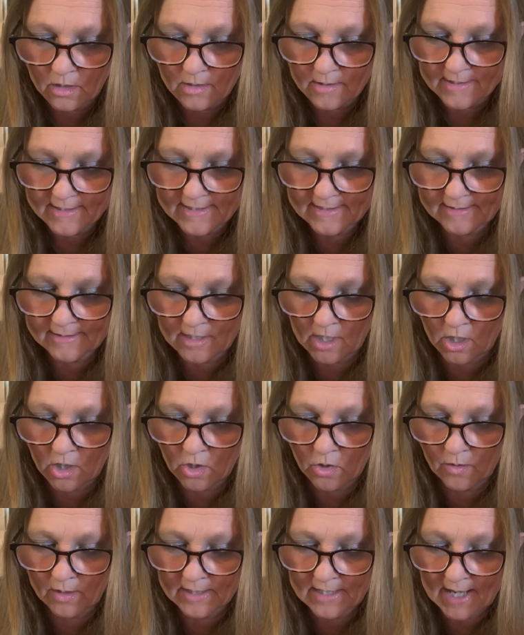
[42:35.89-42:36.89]

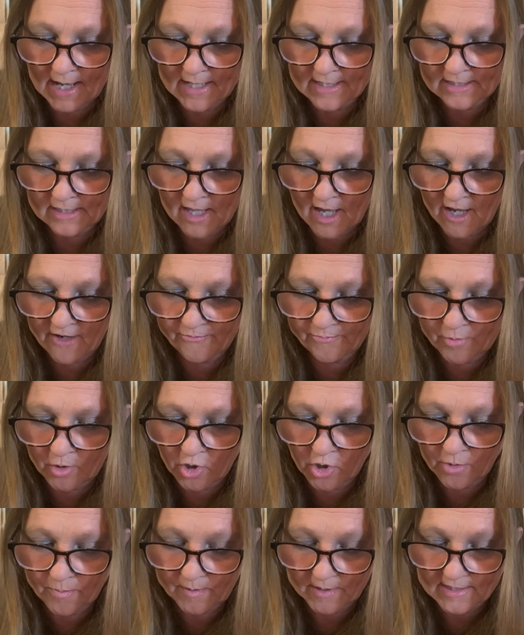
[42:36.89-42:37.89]
So it has life
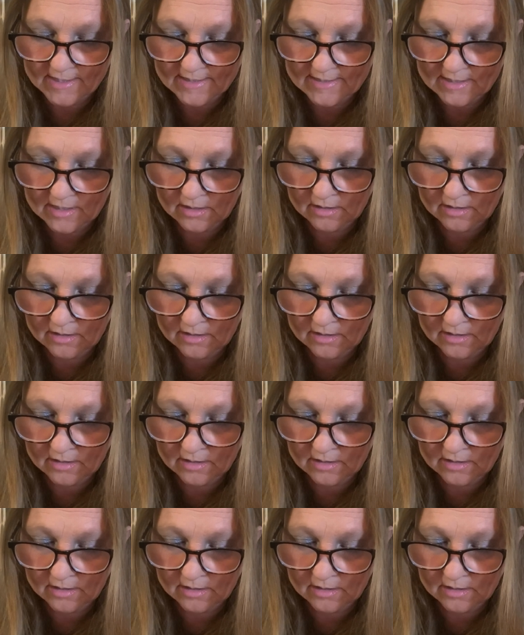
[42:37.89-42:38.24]
purpose.